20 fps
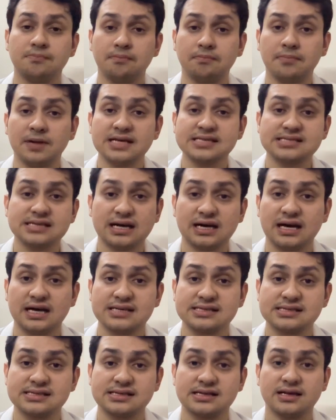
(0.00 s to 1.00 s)
must
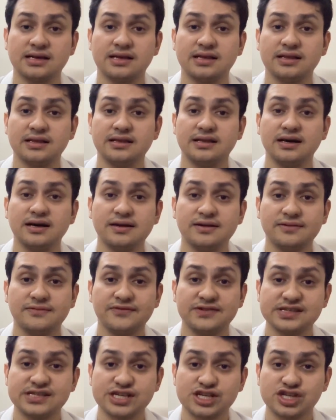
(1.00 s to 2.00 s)
ask their
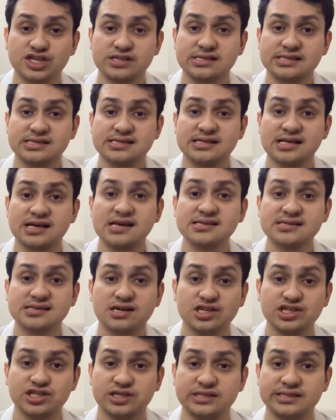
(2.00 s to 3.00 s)
physicians, their
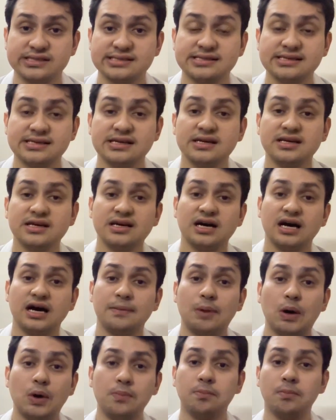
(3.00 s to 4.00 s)
surgeons,
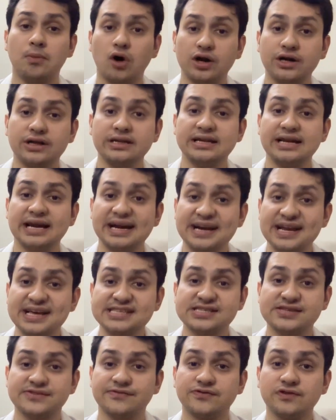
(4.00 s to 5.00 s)
about modern
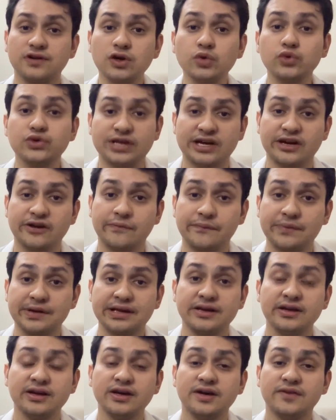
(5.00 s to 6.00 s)
adhesive glue
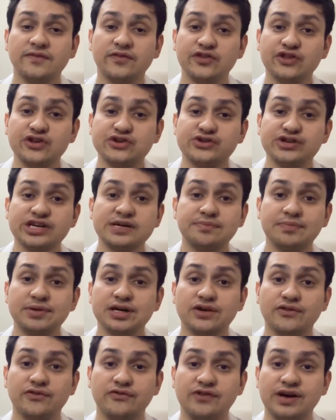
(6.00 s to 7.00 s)
therapy for the
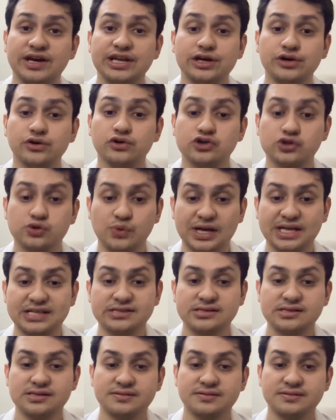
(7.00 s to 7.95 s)
treatment of varicose veins.